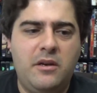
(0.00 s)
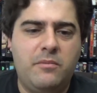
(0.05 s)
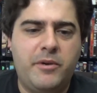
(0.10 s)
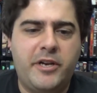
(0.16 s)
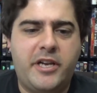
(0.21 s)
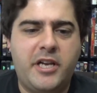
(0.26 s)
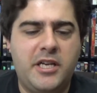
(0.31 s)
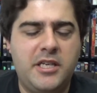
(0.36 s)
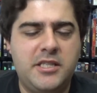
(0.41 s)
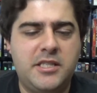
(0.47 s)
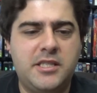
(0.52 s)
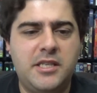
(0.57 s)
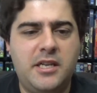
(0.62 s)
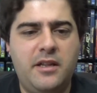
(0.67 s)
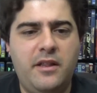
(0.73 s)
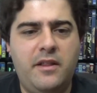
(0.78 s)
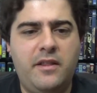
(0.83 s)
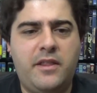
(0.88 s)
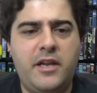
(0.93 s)
because
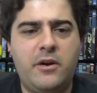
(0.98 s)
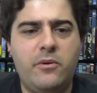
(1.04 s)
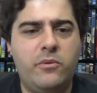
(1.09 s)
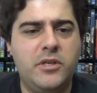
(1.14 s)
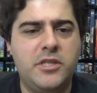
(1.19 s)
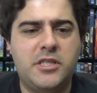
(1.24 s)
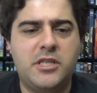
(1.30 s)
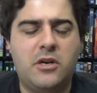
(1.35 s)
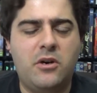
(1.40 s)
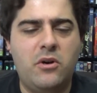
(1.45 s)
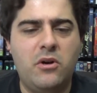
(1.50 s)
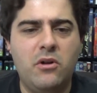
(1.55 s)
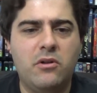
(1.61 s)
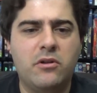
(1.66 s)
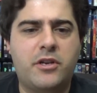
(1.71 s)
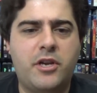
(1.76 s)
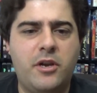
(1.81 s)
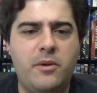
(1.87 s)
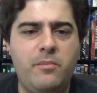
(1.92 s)
there was a
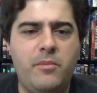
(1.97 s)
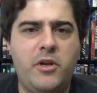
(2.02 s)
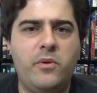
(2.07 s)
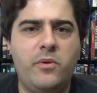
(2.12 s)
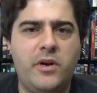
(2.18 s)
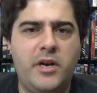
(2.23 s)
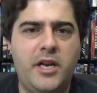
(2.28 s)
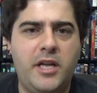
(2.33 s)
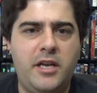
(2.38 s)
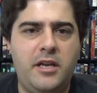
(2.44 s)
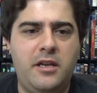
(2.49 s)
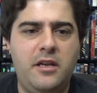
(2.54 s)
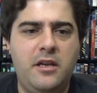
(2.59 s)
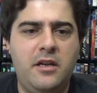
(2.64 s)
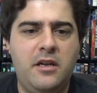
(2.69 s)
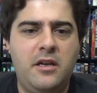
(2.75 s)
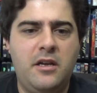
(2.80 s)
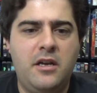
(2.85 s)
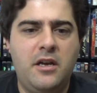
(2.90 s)
whole community
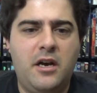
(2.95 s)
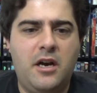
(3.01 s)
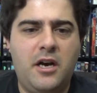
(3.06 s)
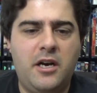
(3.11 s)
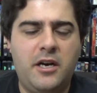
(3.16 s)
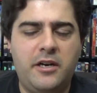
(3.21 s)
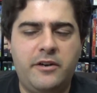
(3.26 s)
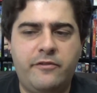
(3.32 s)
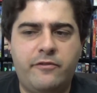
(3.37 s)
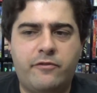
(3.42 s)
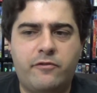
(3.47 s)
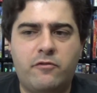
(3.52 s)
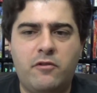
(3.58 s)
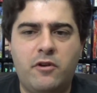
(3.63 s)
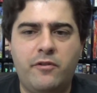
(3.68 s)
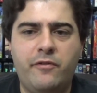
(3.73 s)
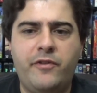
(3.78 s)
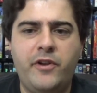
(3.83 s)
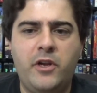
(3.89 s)
of
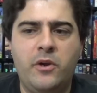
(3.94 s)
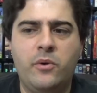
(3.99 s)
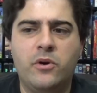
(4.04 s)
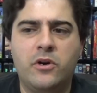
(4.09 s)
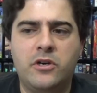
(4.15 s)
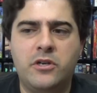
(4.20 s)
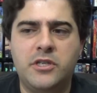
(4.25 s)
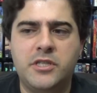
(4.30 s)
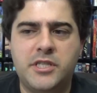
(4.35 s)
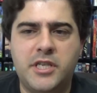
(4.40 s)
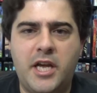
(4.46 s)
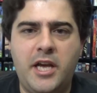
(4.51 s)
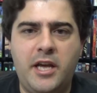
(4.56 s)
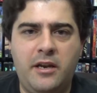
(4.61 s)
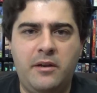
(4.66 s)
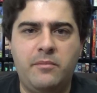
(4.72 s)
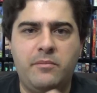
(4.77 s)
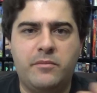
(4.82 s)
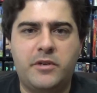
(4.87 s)
reviewers
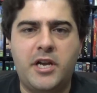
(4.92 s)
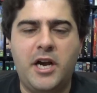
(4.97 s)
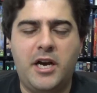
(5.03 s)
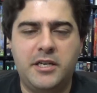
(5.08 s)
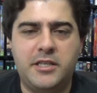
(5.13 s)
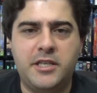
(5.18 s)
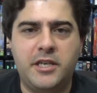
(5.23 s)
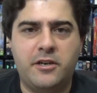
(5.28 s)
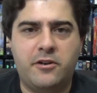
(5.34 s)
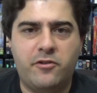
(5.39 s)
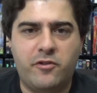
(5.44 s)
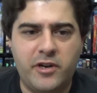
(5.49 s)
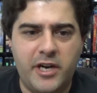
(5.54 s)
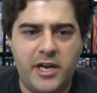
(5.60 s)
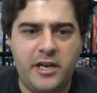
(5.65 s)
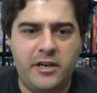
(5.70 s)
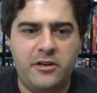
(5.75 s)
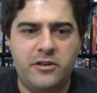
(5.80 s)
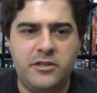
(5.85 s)
and content
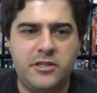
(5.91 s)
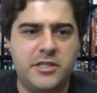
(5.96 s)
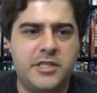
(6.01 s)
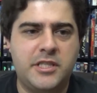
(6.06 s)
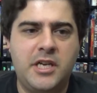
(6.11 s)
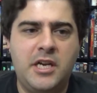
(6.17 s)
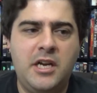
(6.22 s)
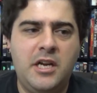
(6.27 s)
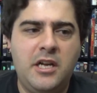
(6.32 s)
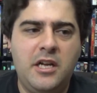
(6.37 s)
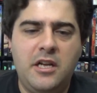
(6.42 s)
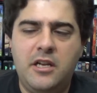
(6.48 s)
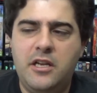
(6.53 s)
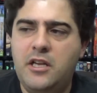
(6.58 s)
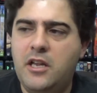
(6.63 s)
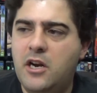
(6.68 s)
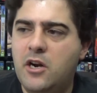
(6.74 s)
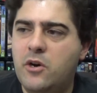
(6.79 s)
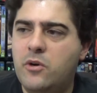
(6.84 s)
creators,
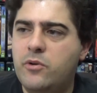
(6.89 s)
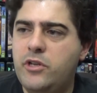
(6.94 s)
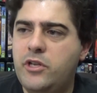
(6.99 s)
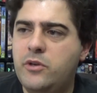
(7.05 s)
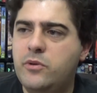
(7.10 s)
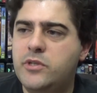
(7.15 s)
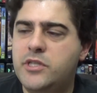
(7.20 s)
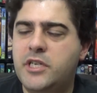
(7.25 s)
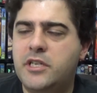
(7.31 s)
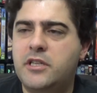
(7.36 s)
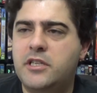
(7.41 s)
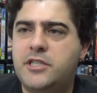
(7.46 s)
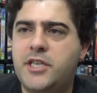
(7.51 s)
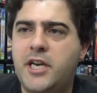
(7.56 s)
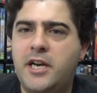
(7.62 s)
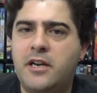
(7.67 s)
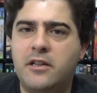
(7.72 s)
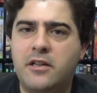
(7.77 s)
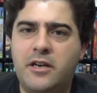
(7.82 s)
using the
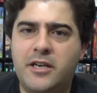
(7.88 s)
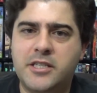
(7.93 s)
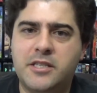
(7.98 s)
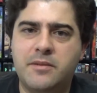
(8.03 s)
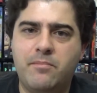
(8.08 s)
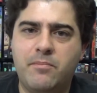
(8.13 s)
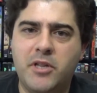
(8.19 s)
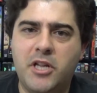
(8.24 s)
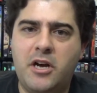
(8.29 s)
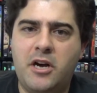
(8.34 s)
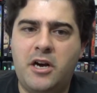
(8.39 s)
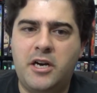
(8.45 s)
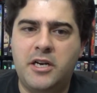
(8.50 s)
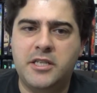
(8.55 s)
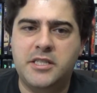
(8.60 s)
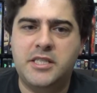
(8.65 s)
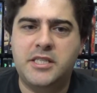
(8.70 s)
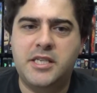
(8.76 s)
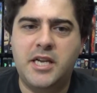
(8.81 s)
Channel Awesome
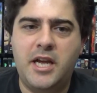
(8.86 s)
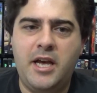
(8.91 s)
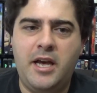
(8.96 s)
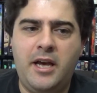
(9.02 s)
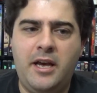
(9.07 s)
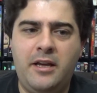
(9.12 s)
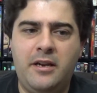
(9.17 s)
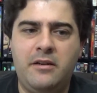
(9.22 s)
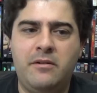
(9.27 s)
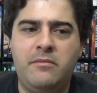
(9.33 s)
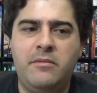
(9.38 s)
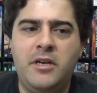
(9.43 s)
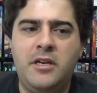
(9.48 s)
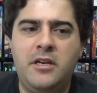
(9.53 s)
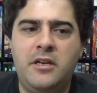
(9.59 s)
blogs and